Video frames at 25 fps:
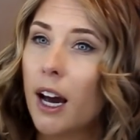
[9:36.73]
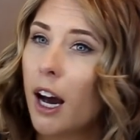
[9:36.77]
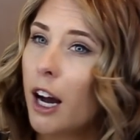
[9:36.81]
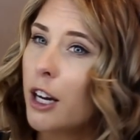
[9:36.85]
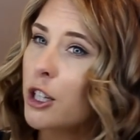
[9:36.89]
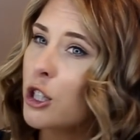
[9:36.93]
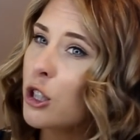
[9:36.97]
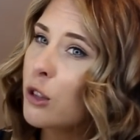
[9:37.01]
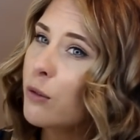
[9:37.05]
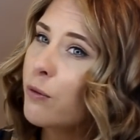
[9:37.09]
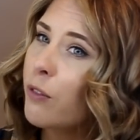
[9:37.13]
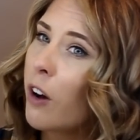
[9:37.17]

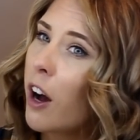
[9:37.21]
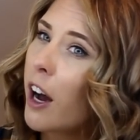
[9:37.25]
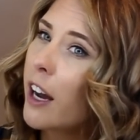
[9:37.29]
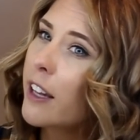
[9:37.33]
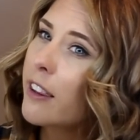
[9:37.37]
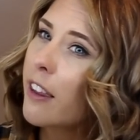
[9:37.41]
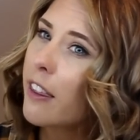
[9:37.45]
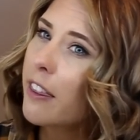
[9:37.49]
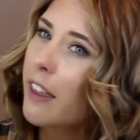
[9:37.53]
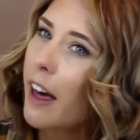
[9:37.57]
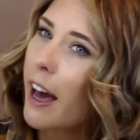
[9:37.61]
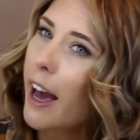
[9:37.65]
I just
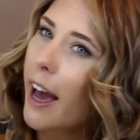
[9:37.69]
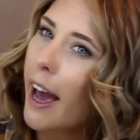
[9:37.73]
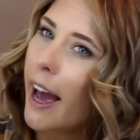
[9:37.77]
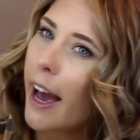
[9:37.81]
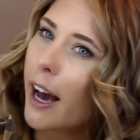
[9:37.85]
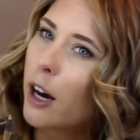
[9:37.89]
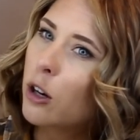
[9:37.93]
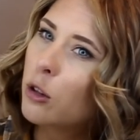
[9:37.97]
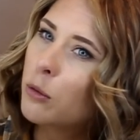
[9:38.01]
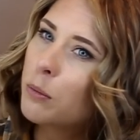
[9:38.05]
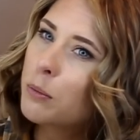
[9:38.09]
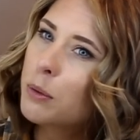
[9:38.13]
find that that
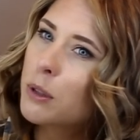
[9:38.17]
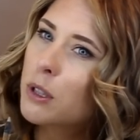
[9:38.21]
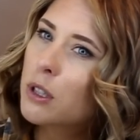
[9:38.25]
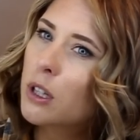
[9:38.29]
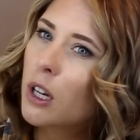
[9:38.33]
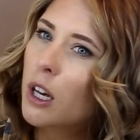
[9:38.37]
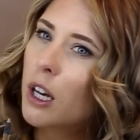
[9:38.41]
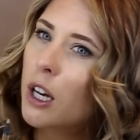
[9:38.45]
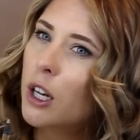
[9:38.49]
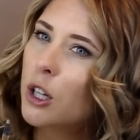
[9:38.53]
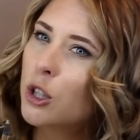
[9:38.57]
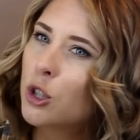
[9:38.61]

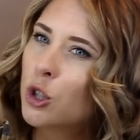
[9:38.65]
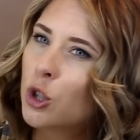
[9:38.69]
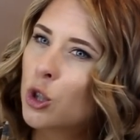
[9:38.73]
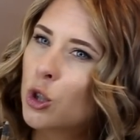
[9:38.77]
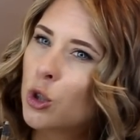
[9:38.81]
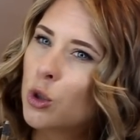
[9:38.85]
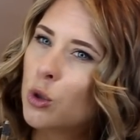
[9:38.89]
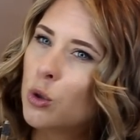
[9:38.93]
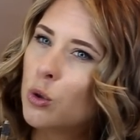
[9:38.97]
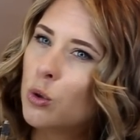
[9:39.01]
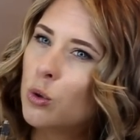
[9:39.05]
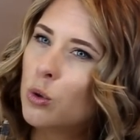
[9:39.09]
helps
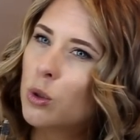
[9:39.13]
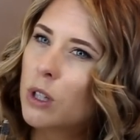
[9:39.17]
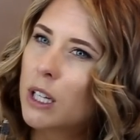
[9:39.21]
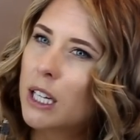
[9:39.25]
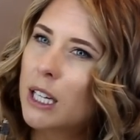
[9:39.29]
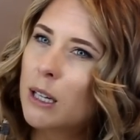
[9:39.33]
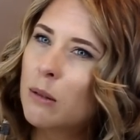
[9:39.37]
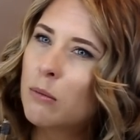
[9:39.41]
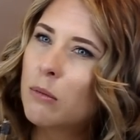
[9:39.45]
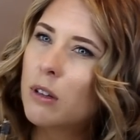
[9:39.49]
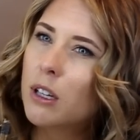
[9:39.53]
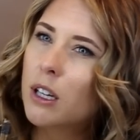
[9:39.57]
to
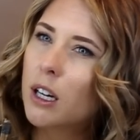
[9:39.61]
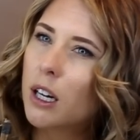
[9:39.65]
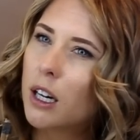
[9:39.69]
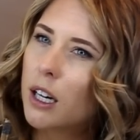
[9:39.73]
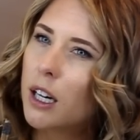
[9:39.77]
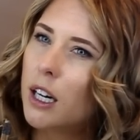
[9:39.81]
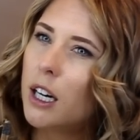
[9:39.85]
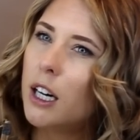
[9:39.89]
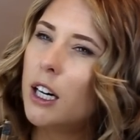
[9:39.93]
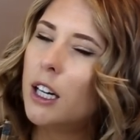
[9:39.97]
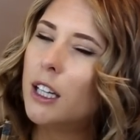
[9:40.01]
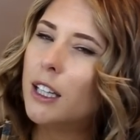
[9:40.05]
keep the
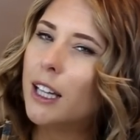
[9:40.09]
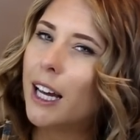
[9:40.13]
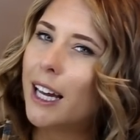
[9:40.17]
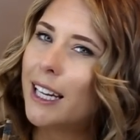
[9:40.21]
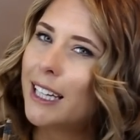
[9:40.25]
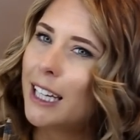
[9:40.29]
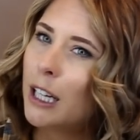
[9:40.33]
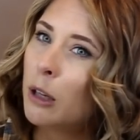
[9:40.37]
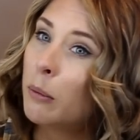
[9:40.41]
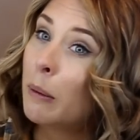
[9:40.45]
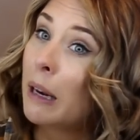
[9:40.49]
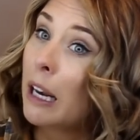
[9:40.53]
curl
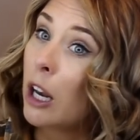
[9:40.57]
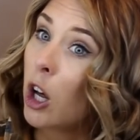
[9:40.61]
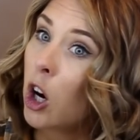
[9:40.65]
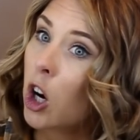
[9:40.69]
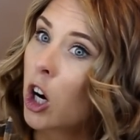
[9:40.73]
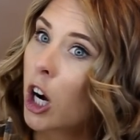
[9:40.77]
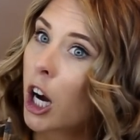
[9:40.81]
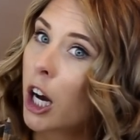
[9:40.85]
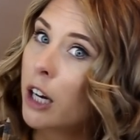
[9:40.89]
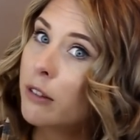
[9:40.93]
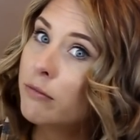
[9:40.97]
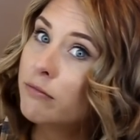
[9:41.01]
a little bit
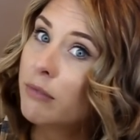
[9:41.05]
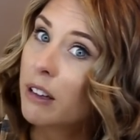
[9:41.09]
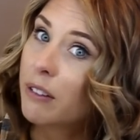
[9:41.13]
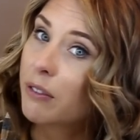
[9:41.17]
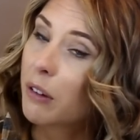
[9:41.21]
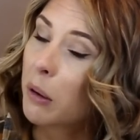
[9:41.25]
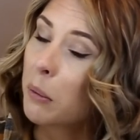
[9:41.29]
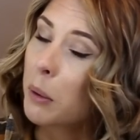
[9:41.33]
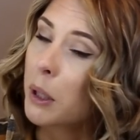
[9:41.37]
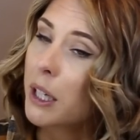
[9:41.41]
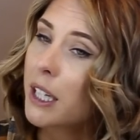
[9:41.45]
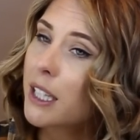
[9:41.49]
longer,
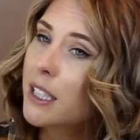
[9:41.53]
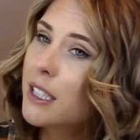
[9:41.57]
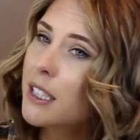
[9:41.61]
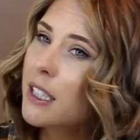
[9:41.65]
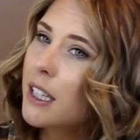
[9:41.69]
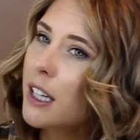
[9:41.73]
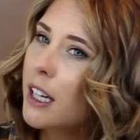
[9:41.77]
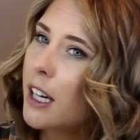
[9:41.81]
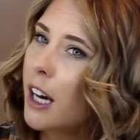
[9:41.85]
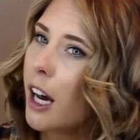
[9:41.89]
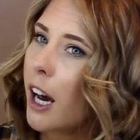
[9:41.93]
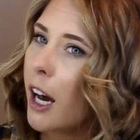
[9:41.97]
if I'm
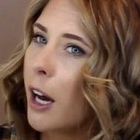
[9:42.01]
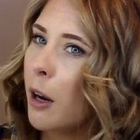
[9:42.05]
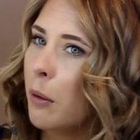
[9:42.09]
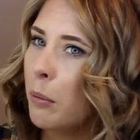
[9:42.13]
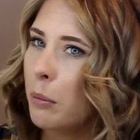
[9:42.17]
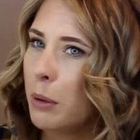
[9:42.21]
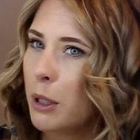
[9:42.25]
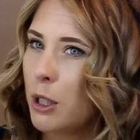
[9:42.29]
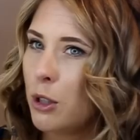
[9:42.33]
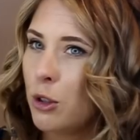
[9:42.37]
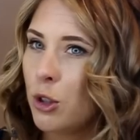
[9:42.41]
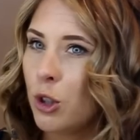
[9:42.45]
honest.
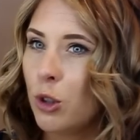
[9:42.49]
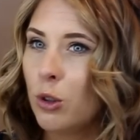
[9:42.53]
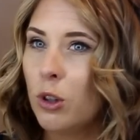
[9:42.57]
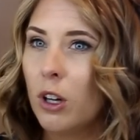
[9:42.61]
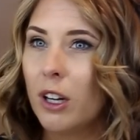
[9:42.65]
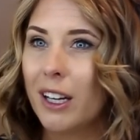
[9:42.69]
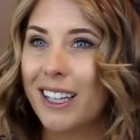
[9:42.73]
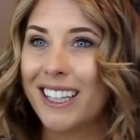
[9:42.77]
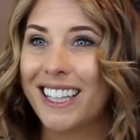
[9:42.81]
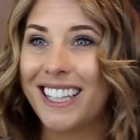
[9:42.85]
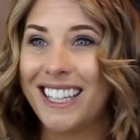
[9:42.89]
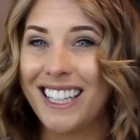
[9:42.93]
But you do
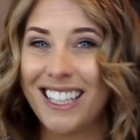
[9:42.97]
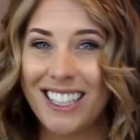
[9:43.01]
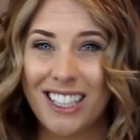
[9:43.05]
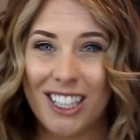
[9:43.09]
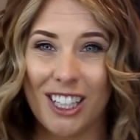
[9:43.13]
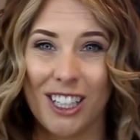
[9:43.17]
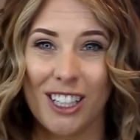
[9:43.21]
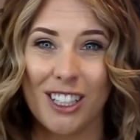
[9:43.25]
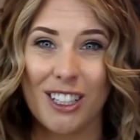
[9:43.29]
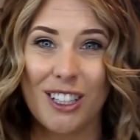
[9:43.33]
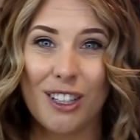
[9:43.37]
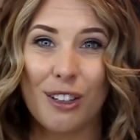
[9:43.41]
look like an
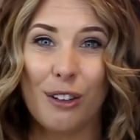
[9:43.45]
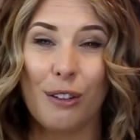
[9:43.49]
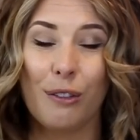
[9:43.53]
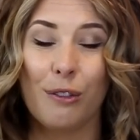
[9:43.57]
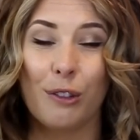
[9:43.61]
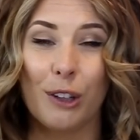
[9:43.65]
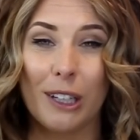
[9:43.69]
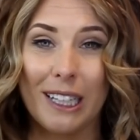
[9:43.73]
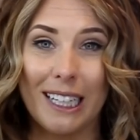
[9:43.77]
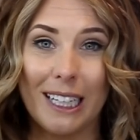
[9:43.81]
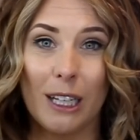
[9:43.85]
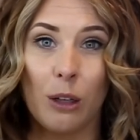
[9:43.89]
idiot
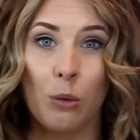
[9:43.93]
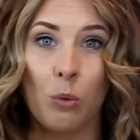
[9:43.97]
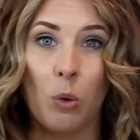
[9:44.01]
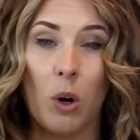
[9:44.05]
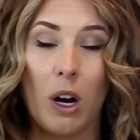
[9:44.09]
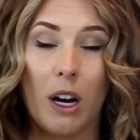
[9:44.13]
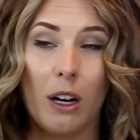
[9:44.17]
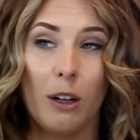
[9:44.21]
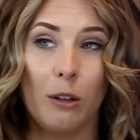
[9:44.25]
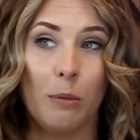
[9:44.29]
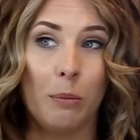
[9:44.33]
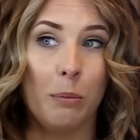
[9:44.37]
for a little
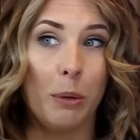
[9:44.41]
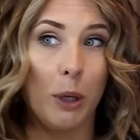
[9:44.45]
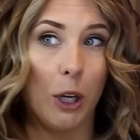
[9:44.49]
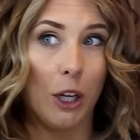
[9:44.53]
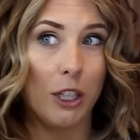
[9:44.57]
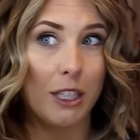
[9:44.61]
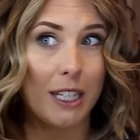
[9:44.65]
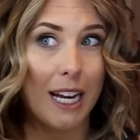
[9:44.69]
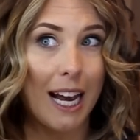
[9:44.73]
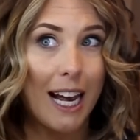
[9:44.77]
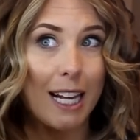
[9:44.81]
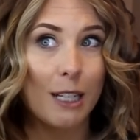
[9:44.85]
while.
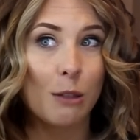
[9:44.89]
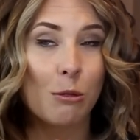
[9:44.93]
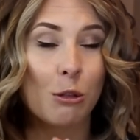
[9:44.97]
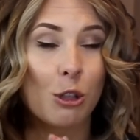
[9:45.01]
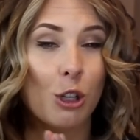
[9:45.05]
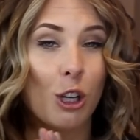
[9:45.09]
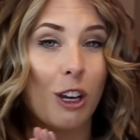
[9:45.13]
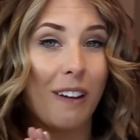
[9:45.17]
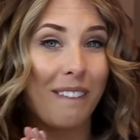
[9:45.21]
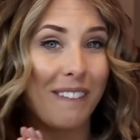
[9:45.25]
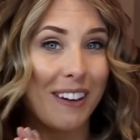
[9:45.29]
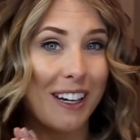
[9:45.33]
But as
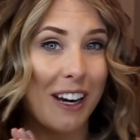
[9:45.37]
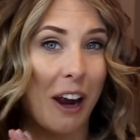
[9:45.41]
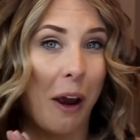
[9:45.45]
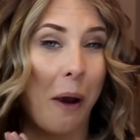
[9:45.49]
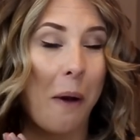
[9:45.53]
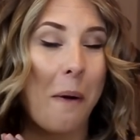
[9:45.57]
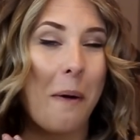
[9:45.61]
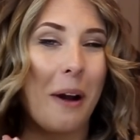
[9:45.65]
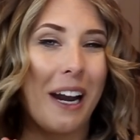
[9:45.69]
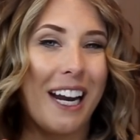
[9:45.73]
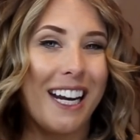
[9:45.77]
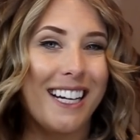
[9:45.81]
we're doing a video,
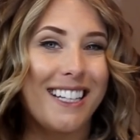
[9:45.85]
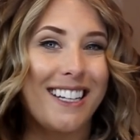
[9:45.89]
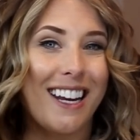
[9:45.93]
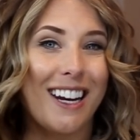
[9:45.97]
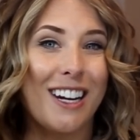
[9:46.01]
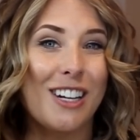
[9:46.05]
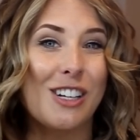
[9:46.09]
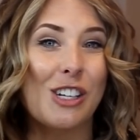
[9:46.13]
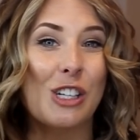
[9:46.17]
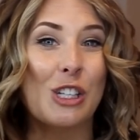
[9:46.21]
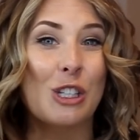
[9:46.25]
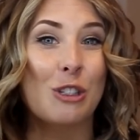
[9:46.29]
I need to
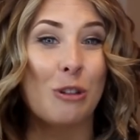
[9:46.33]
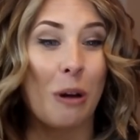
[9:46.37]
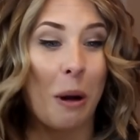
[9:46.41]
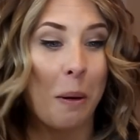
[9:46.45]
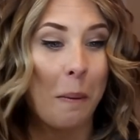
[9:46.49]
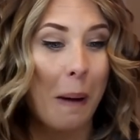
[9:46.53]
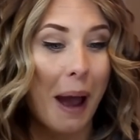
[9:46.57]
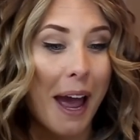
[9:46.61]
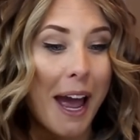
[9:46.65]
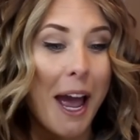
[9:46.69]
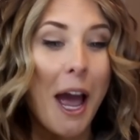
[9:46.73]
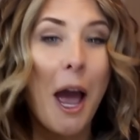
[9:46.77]
get it done
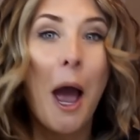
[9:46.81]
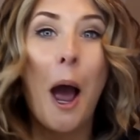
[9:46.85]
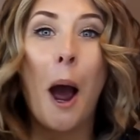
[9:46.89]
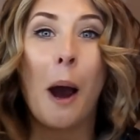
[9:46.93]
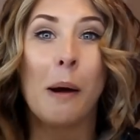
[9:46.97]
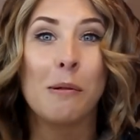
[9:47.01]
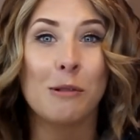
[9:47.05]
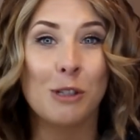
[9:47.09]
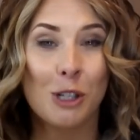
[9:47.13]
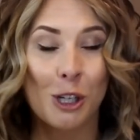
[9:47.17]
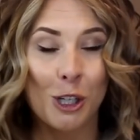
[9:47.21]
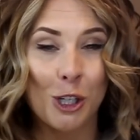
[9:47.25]
straight away.
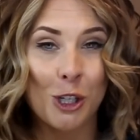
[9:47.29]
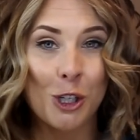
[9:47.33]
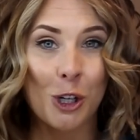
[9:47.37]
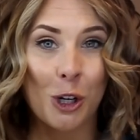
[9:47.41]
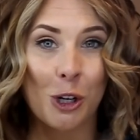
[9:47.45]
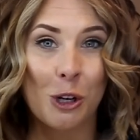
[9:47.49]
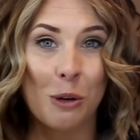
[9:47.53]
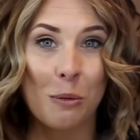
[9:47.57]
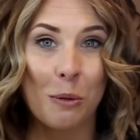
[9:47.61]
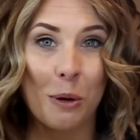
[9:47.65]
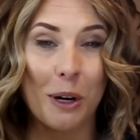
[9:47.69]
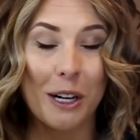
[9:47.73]
I'm just going to
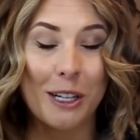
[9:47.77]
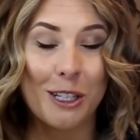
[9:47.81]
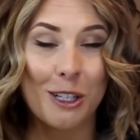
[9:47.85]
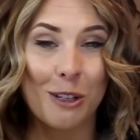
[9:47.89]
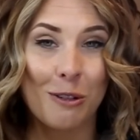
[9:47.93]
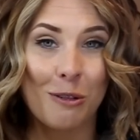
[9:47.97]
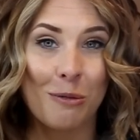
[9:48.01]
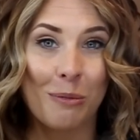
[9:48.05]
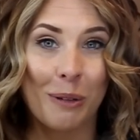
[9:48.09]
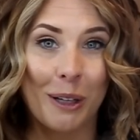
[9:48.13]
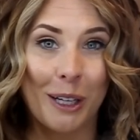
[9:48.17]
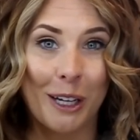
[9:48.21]
show you what I
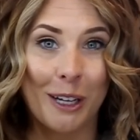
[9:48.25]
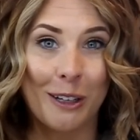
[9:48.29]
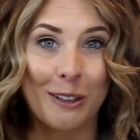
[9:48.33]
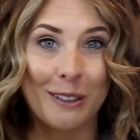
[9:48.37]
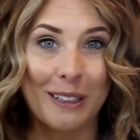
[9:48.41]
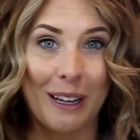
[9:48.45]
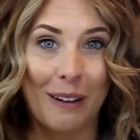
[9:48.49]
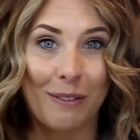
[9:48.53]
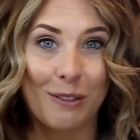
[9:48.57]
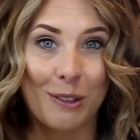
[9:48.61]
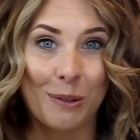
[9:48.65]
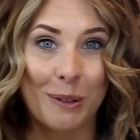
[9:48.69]
do with my
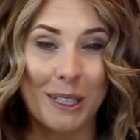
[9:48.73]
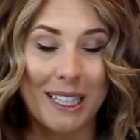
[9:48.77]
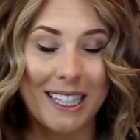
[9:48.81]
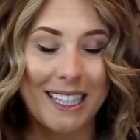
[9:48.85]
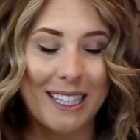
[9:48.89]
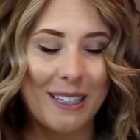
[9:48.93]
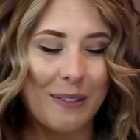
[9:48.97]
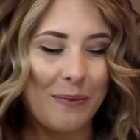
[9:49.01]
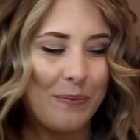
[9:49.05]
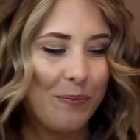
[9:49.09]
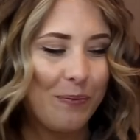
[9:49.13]
curls afterwards.